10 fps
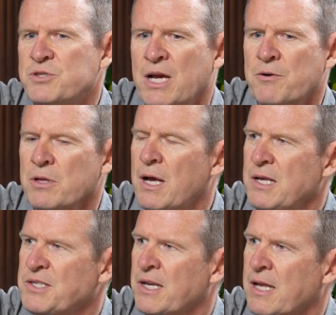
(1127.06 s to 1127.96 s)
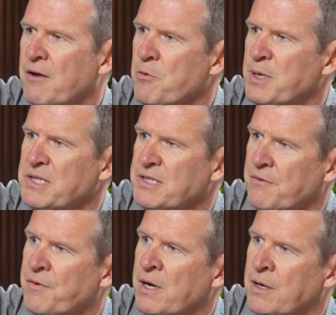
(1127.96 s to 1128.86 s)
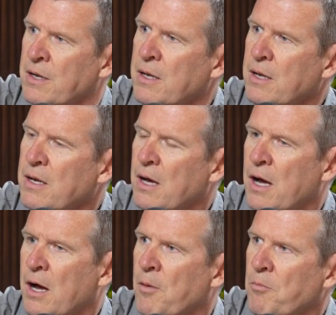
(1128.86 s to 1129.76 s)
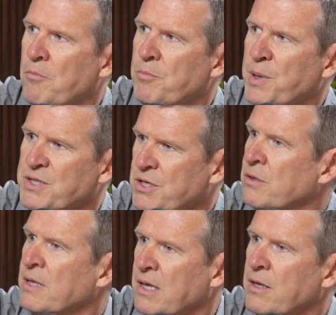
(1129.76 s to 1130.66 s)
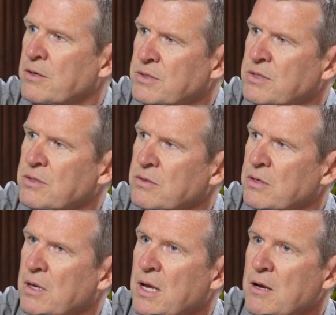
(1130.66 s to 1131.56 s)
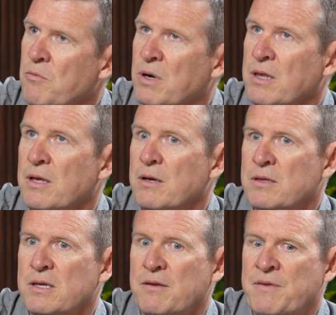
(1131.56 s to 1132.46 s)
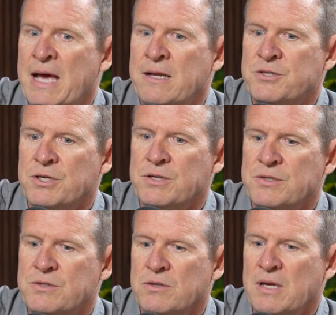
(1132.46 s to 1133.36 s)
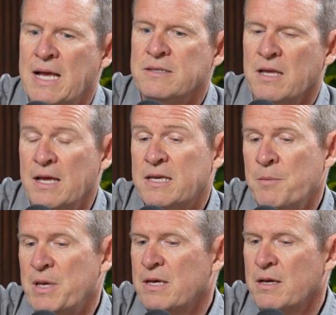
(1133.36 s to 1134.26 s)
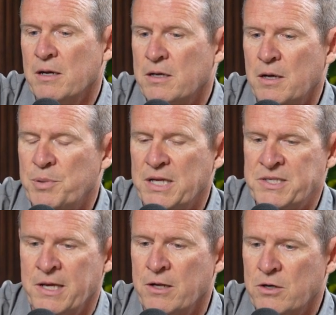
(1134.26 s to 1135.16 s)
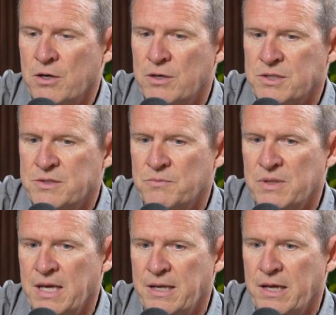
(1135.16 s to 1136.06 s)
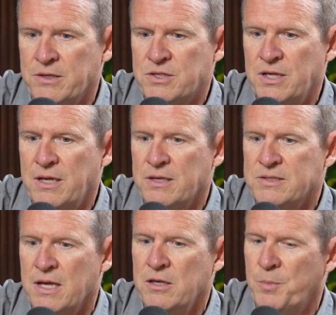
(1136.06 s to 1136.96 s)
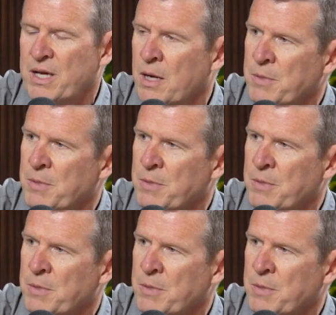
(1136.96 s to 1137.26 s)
generalizing and everybody's different. But certainly there's one of the advantages, and it can be a blessing and a curse with ADHD, is that you become